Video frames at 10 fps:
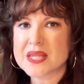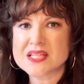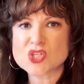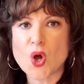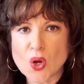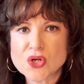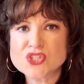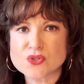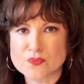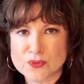it's
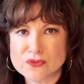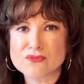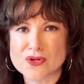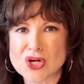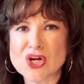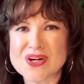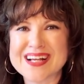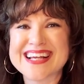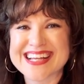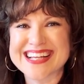hard to root for her.
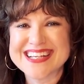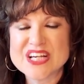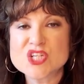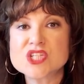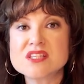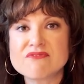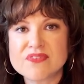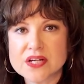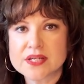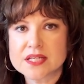She's a
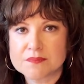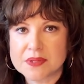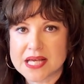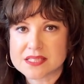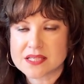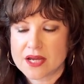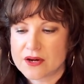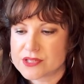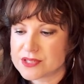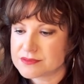very complex
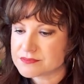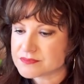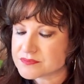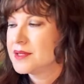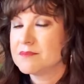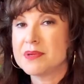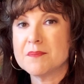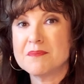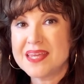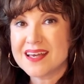character.
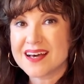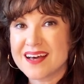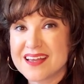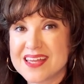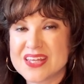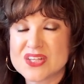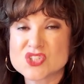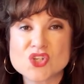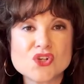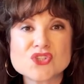But Mia
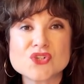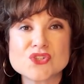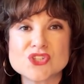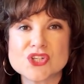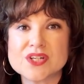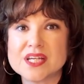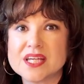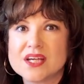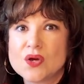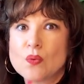starts her
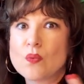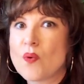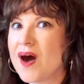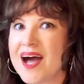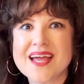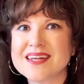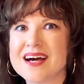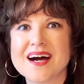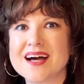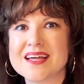journey
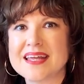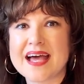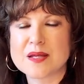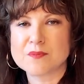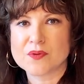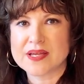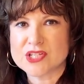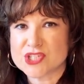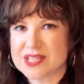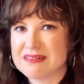wide-eyed
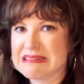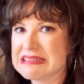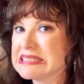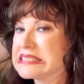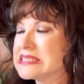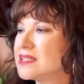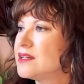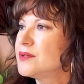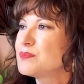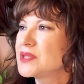admiration.
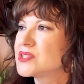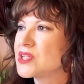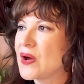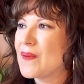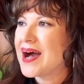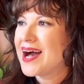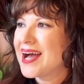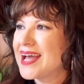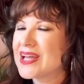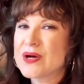So
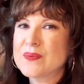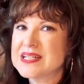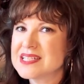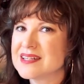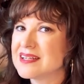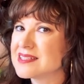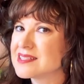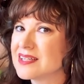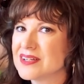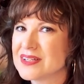I go into this,